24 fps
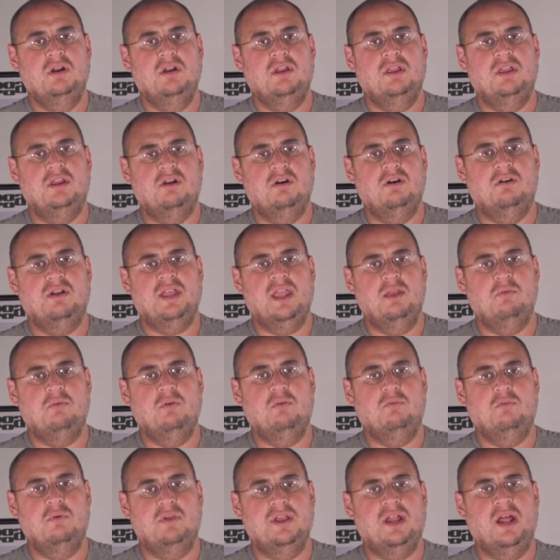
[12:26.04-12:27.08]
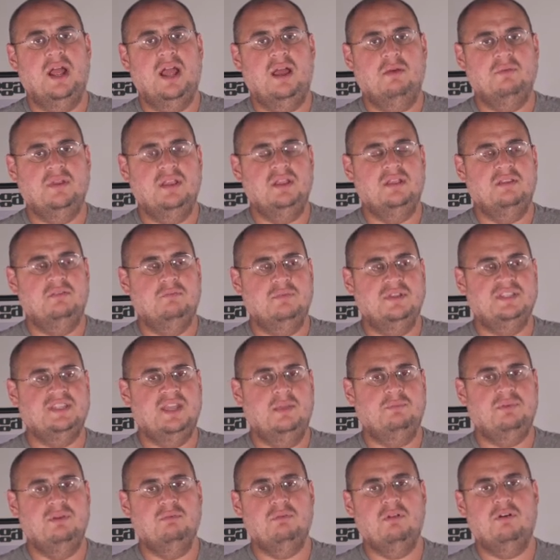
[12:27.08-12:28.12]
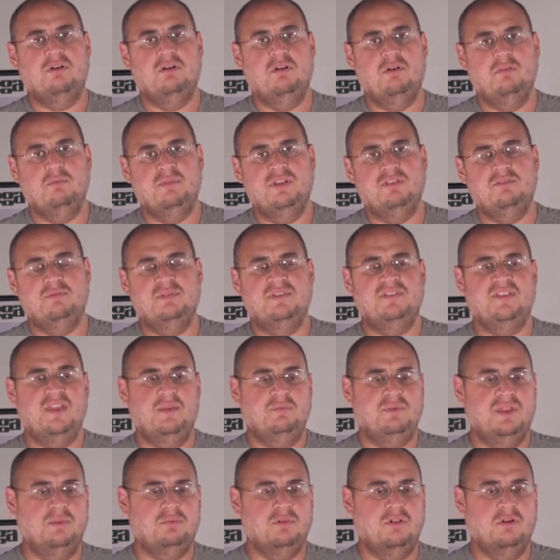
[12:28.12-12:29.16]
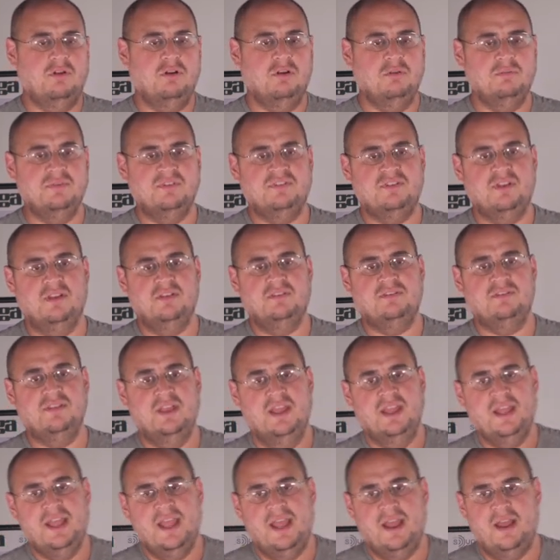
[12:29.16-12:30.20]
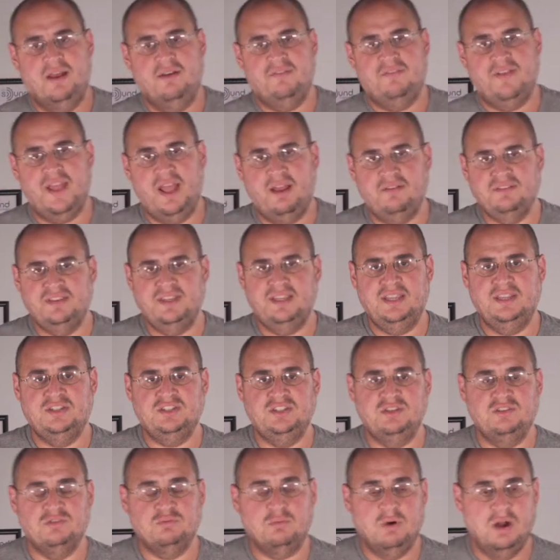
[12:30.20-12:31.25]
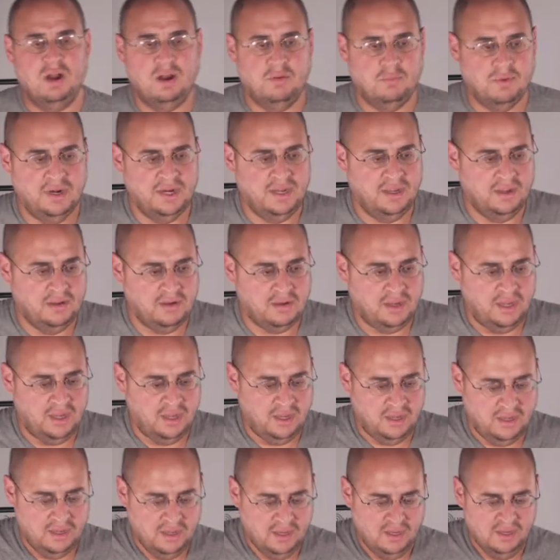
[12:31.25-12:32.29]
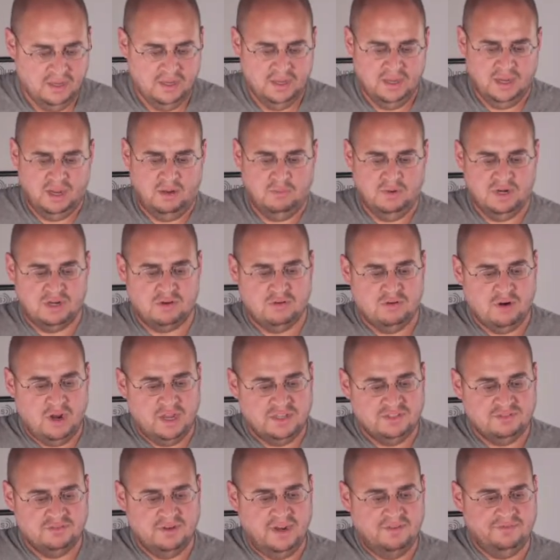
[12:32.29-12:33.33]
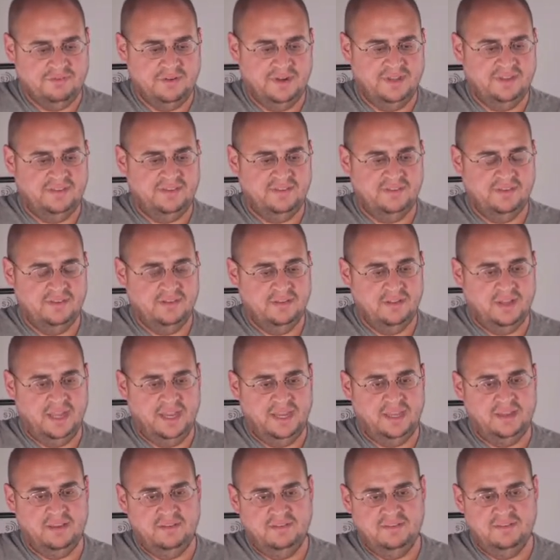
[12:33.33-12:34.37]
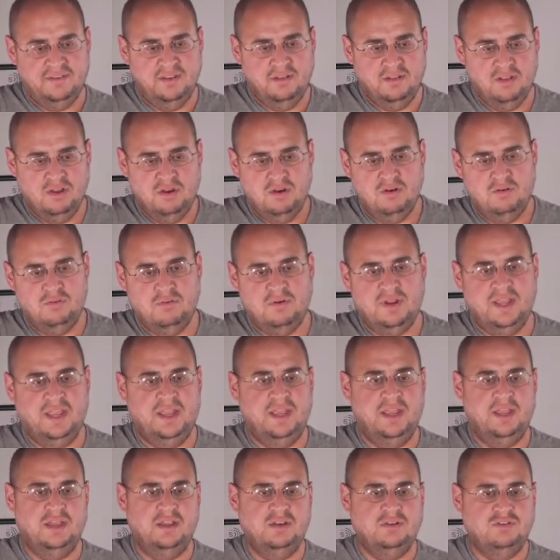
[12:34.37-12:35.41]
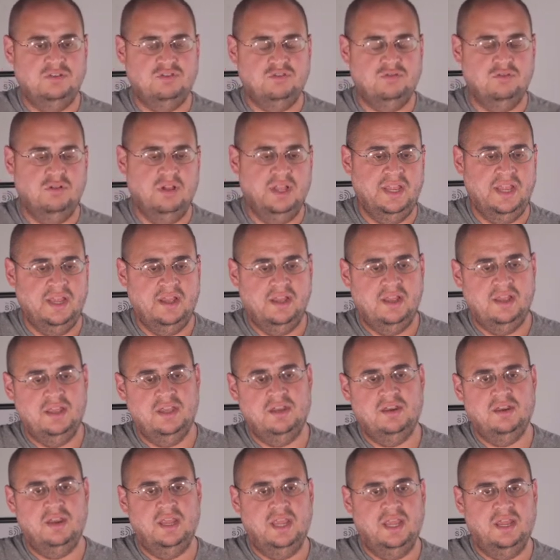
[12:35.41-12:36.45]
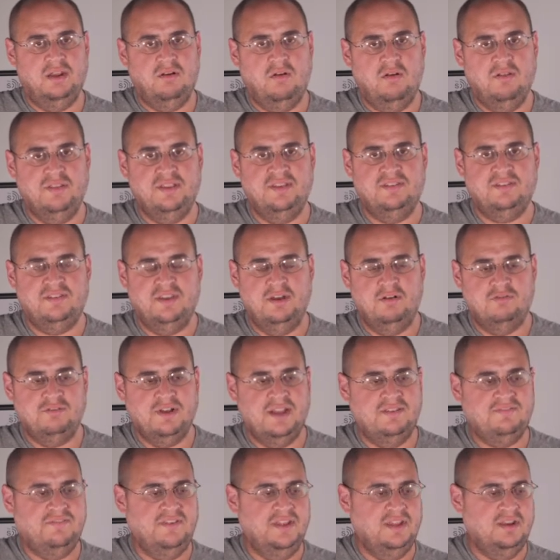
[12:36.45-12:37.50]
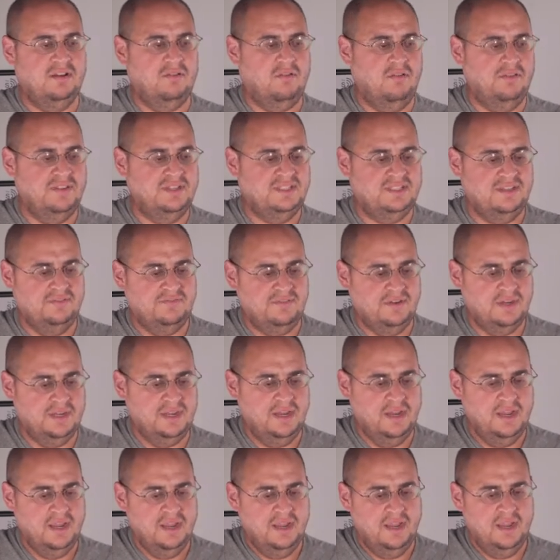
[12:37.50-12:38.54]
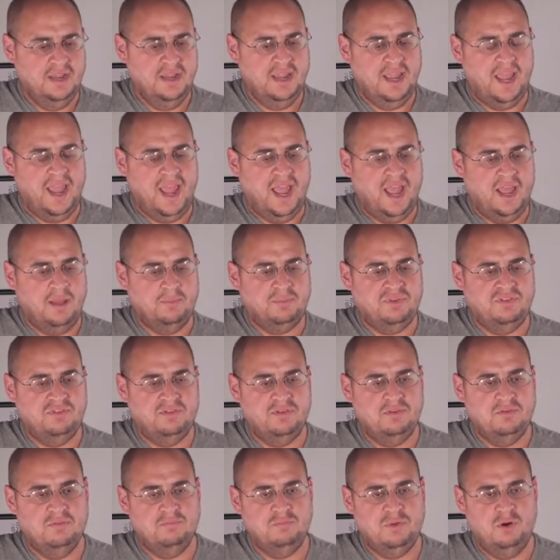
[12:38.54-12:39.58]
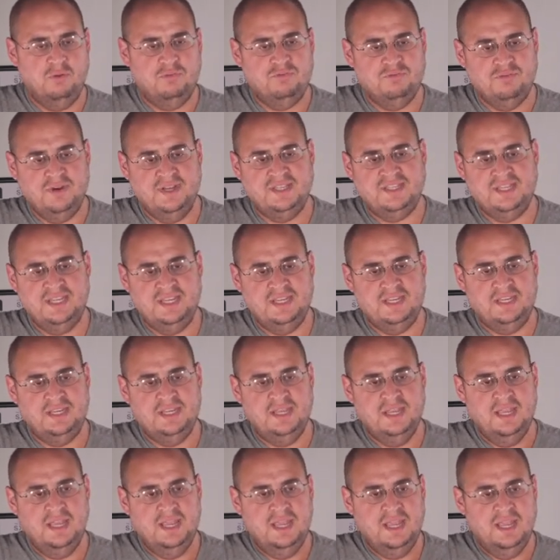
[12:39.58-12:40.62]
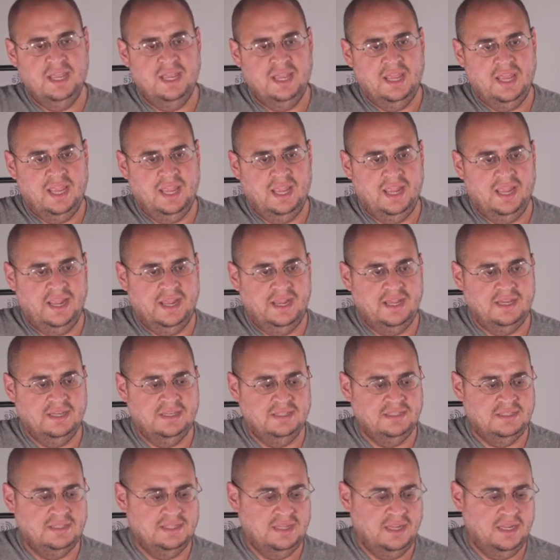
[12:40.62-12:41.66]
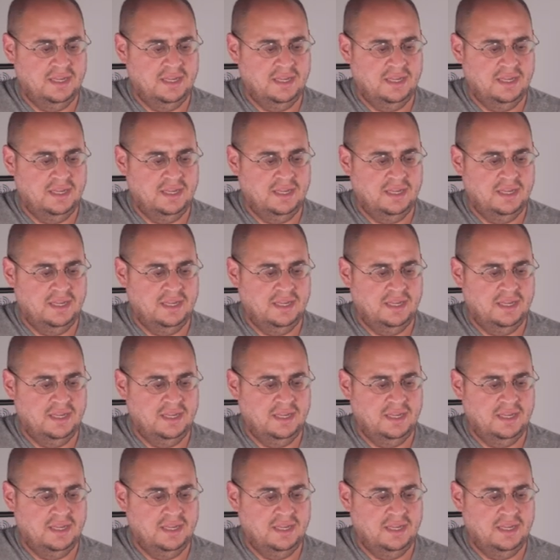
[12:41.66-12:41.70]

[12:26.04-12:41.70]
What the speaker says: you know, okay, well, you know, how many, we say people are homeless. We say people are homeless because of housing issues. Well, I want to cross-reference like Zillow and Trulia and all these, you know, Redfin and all these different apps, both renting and